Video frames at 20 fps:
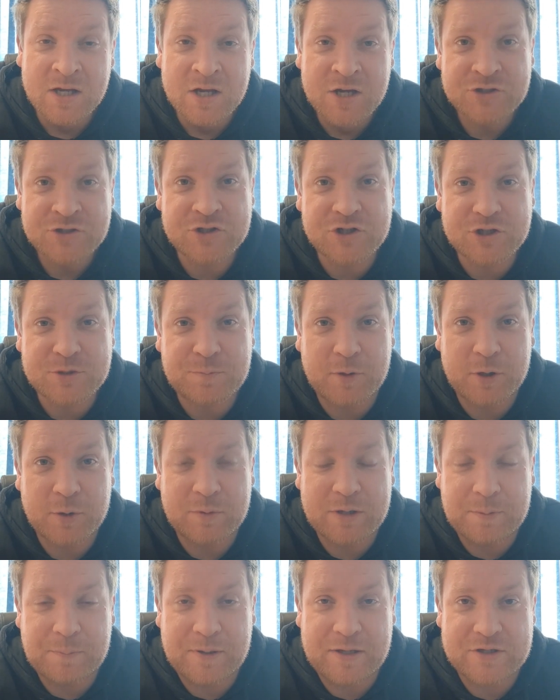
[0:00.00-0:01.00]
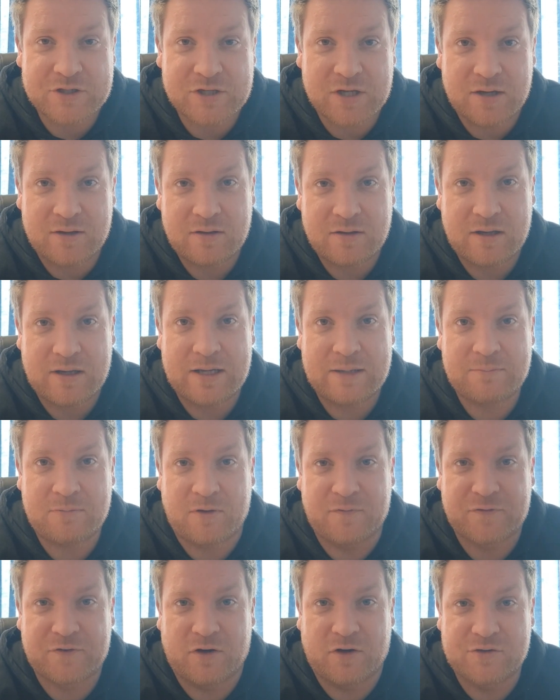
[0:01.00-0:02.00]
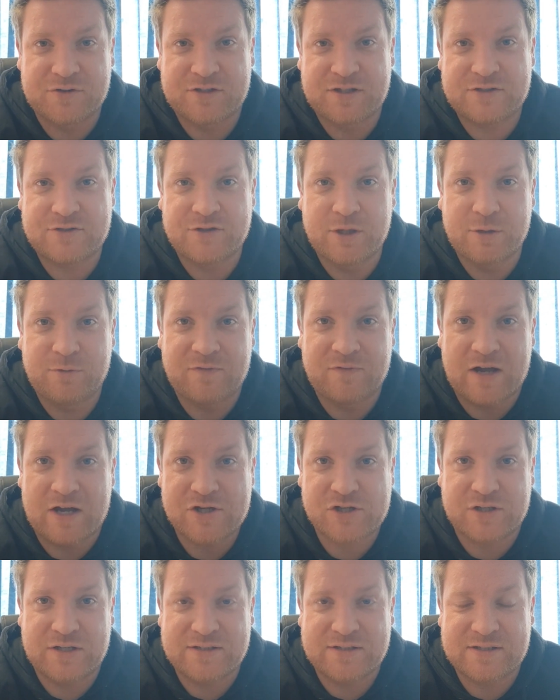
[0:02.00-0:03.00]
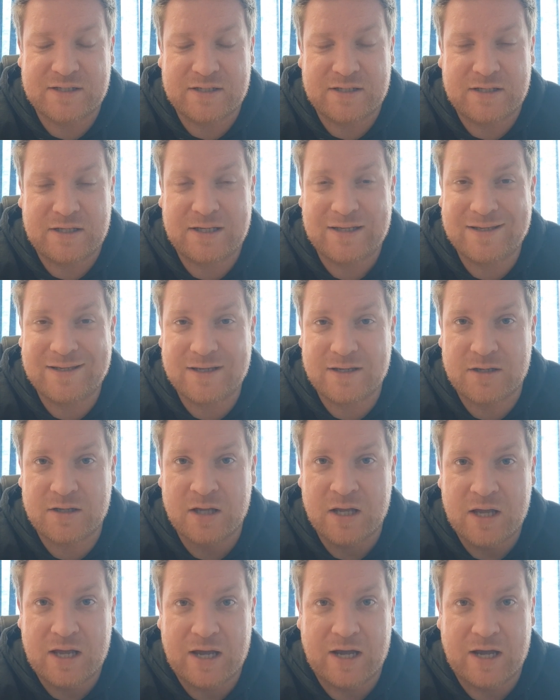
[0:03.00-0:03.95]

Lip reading: So just put you in the picture, of course this new version is here,